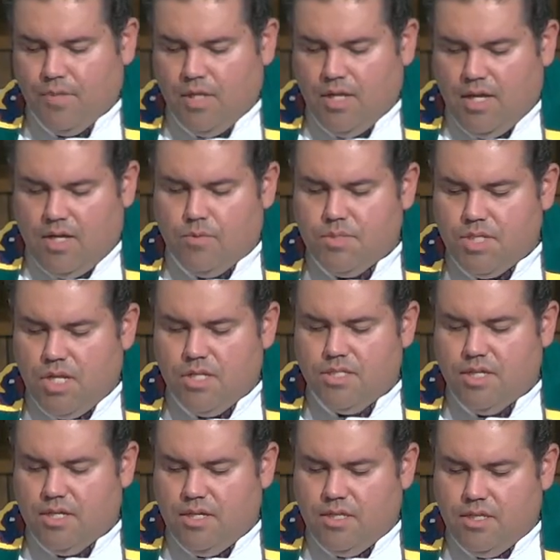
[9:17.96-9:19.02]
And it was all
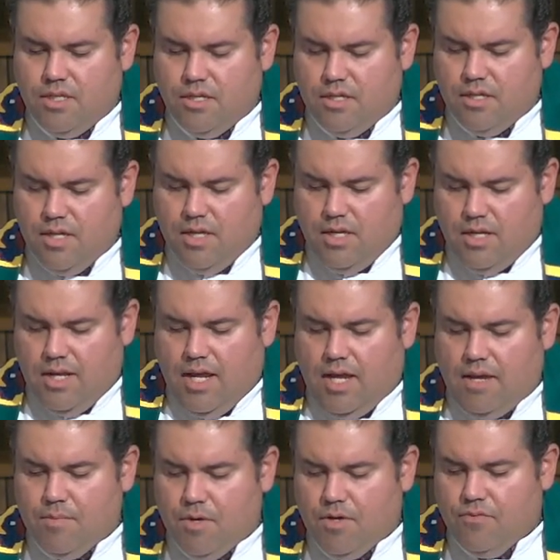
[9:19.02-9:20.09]
done in the
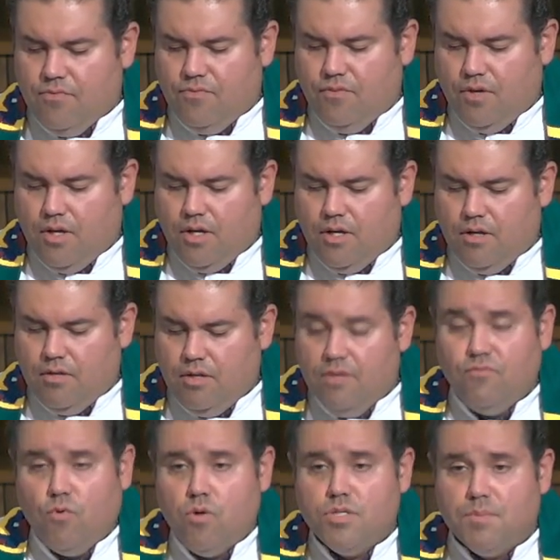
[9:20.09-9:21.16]
name of uh,
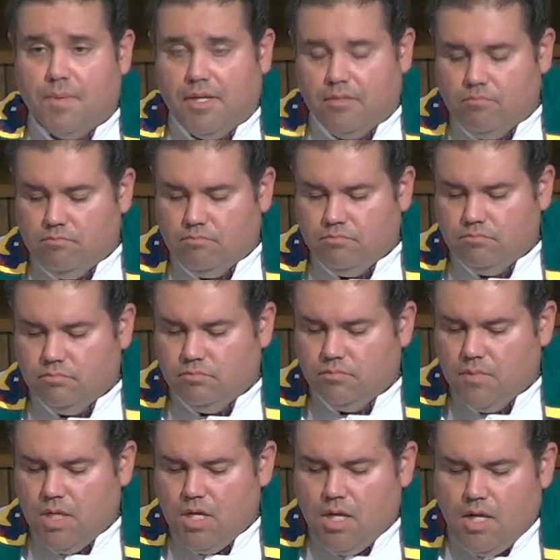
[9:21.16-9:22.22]
enforcement.
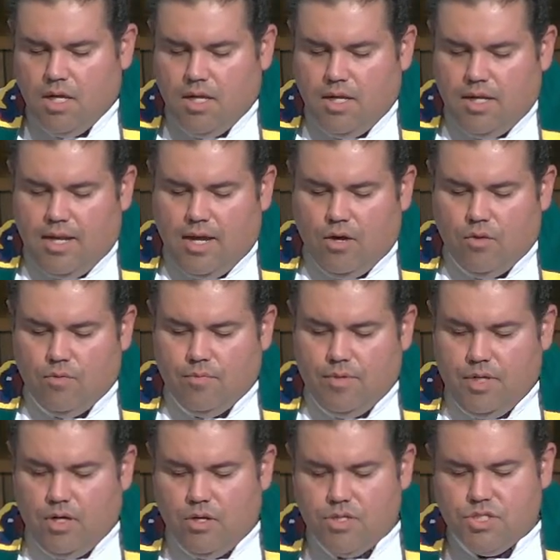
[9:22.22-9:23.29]
Now,
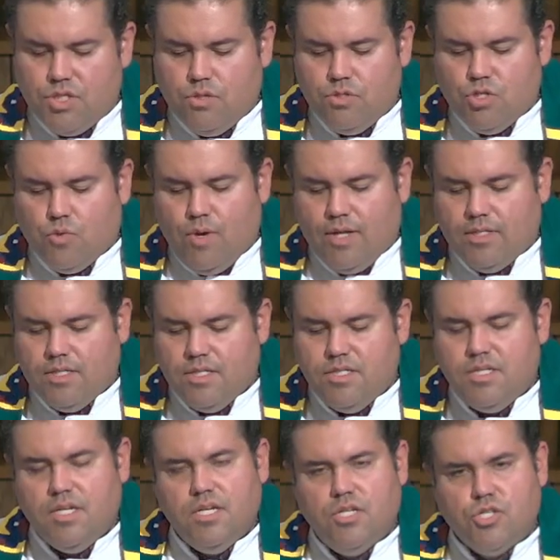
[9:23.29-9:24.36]
it also directed
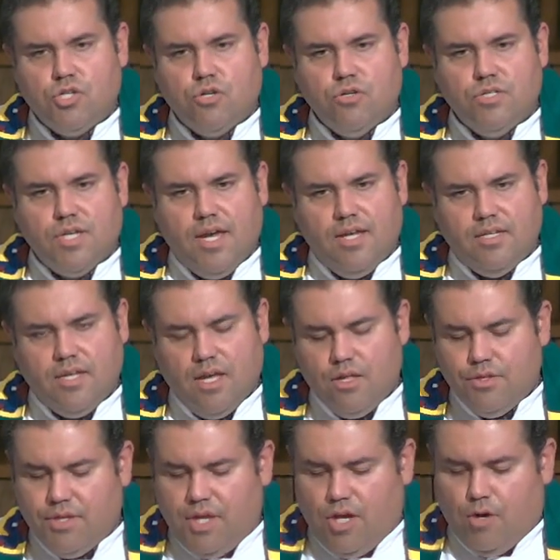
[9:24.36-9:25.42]
teachers and
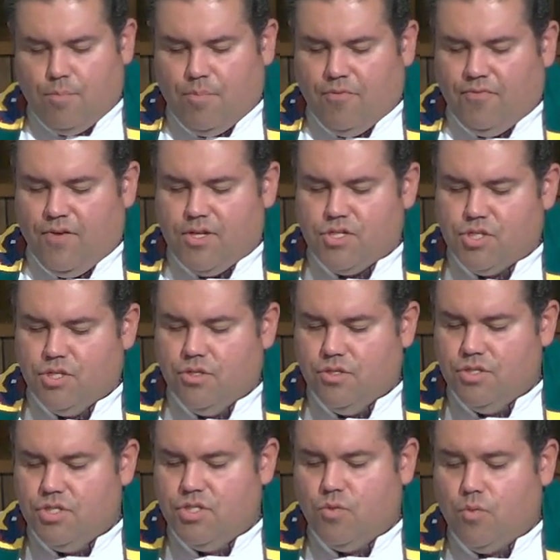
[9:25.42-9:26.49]
healthcare
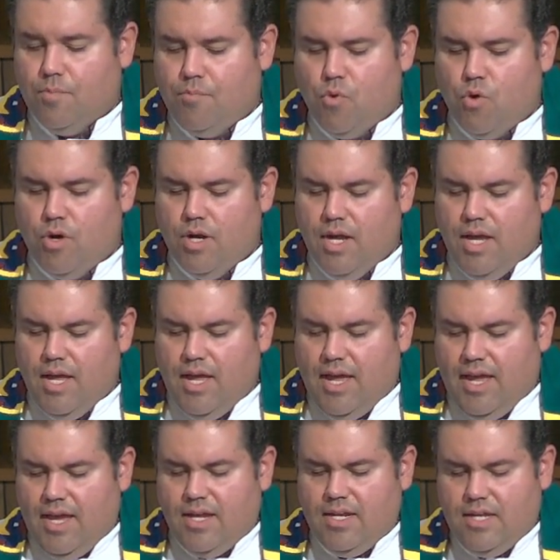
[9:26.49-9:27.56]
professionals to report
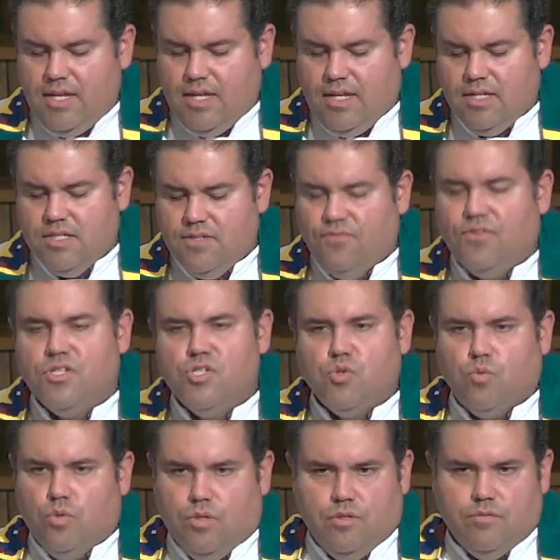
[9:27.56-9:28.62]
any
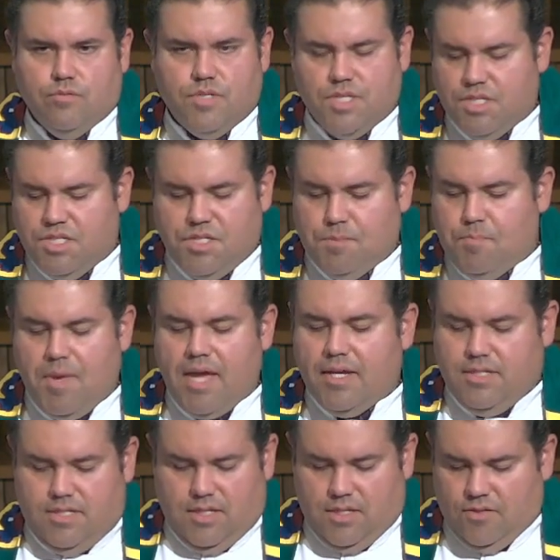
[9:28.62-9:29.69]
individual
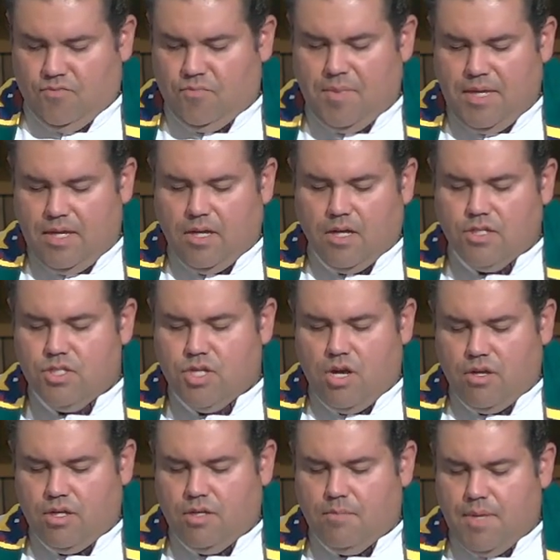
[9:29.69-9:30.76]
suspected of being
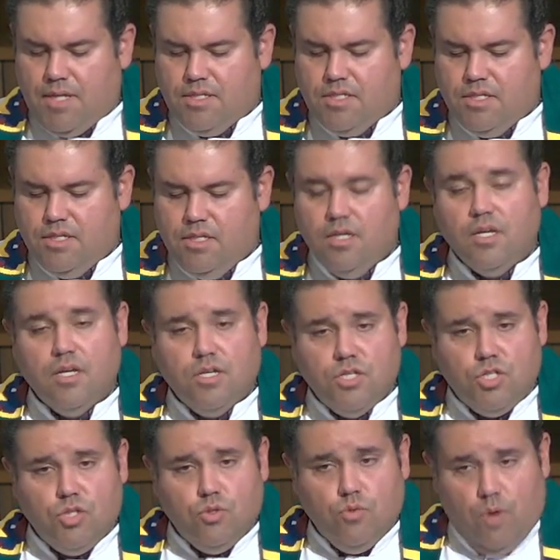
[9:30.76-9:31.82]
undocumented
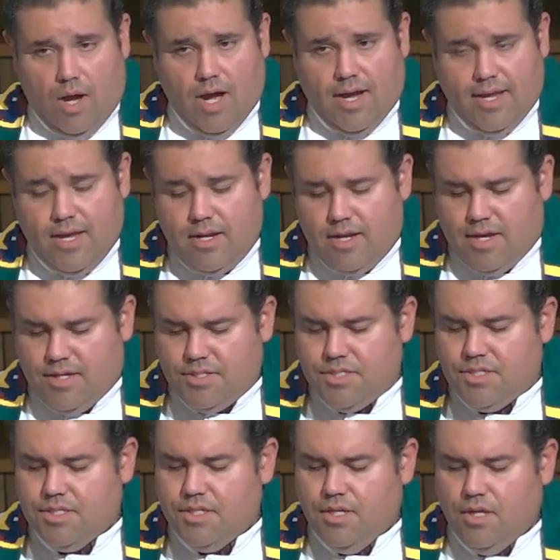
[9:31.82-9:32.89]
to
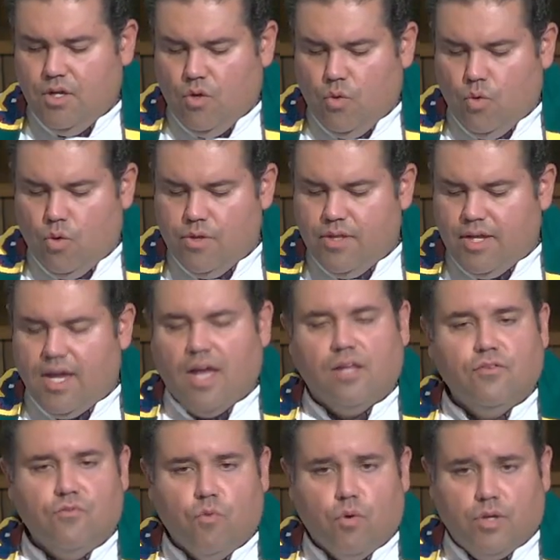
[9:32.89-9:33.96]
INS or the
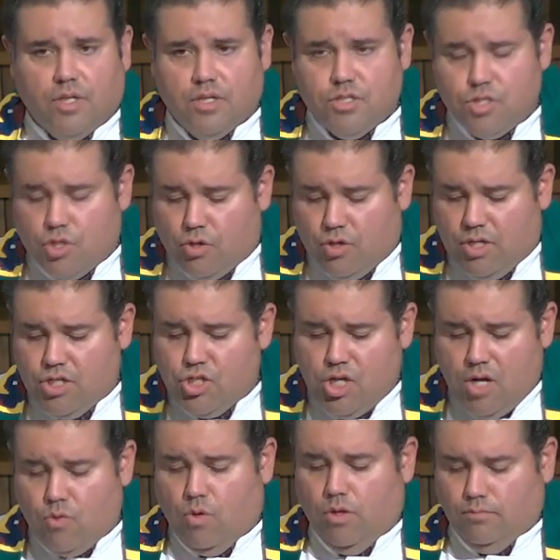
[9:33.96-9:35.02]
California Attorney
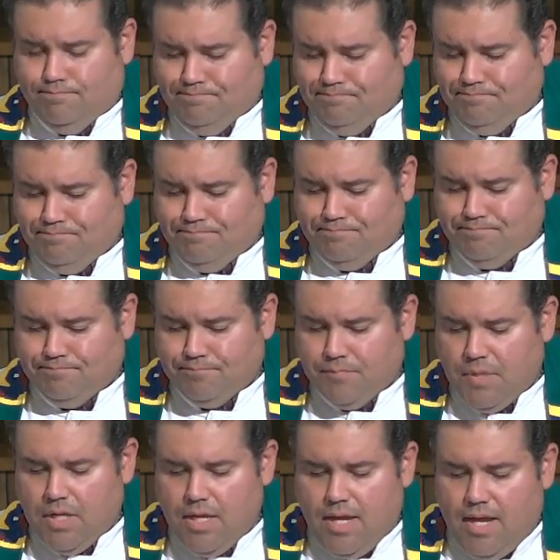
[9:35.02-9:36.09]
General.
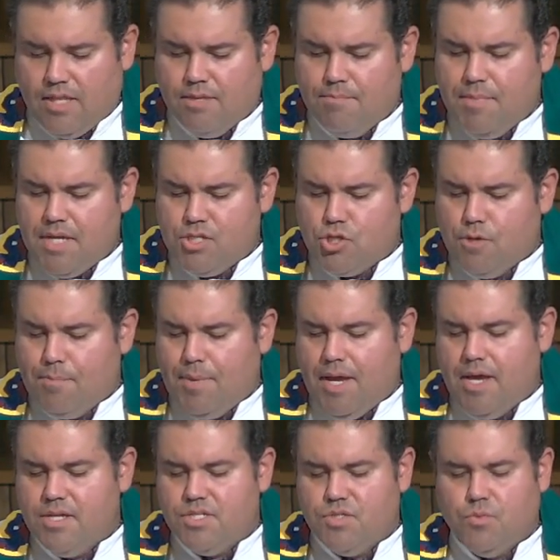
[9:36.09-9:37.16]
And the measure
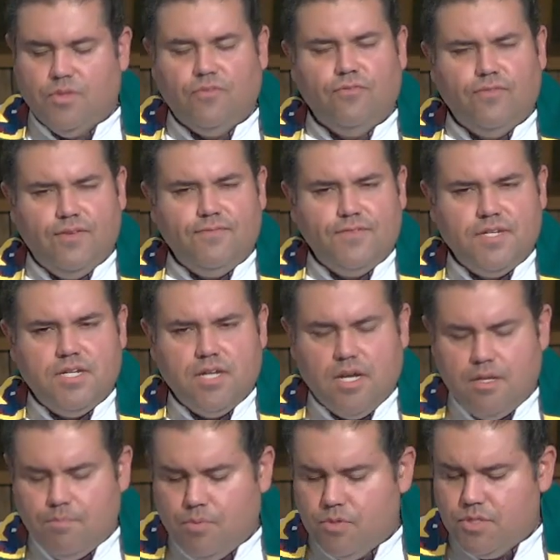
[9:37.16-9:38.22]
passed with
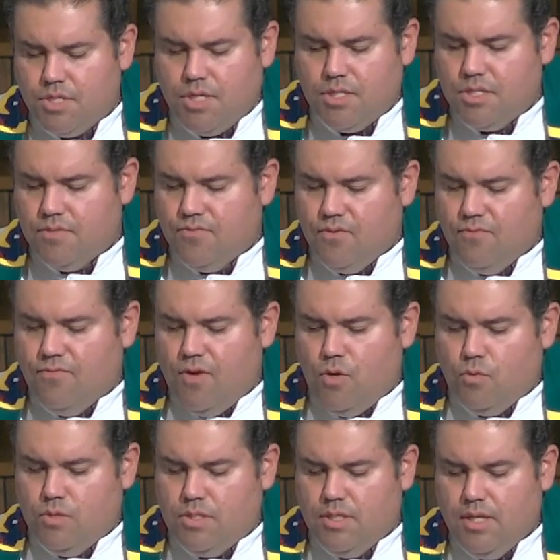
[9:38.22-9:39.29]
59% of the
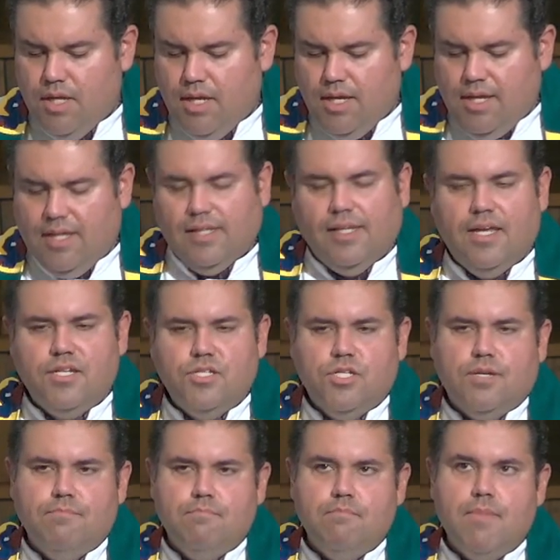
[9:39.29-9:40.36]
vote. It led
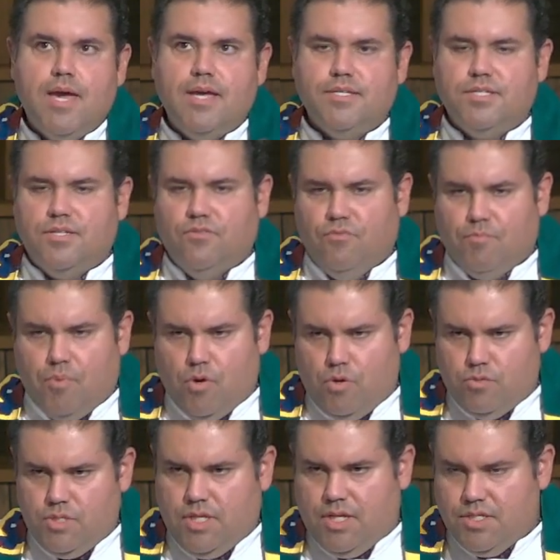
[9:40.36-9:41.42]
to massive
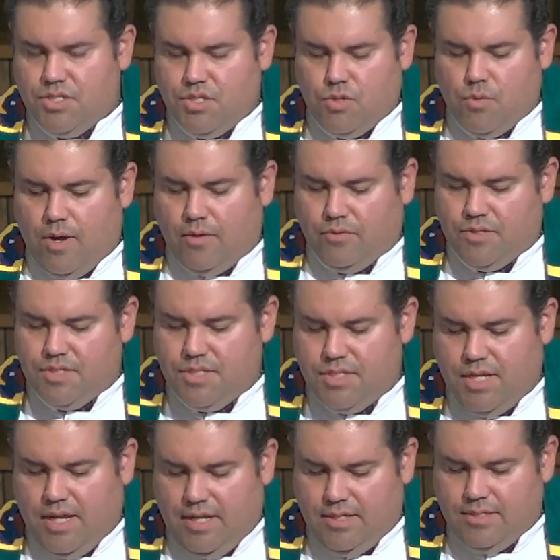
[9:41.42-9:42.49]
protests throughout the
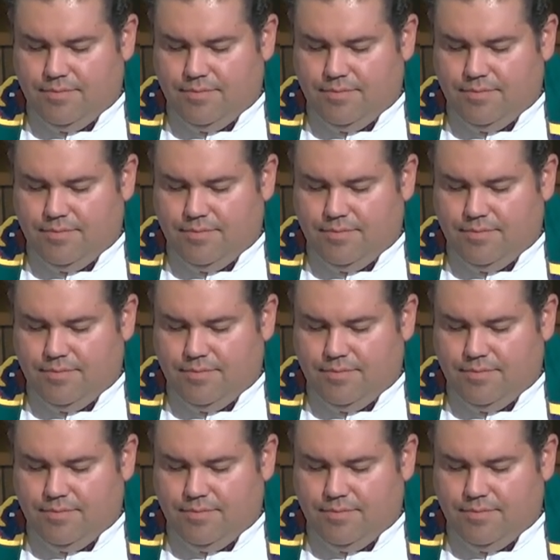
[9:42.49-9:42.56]
state.